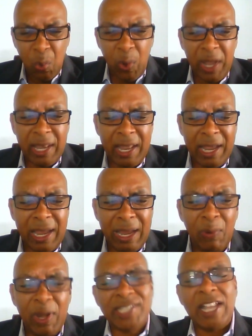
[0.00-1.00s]
where they
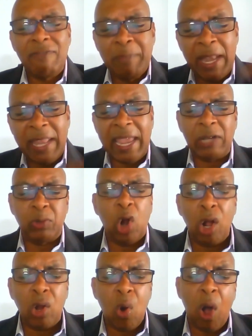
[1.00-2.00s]
self-medicate with
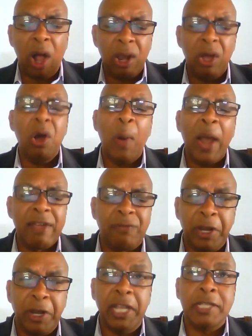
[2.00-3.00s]
alcohol or
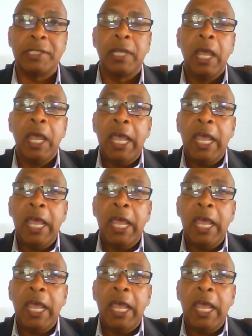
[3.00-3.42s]
whatever it is.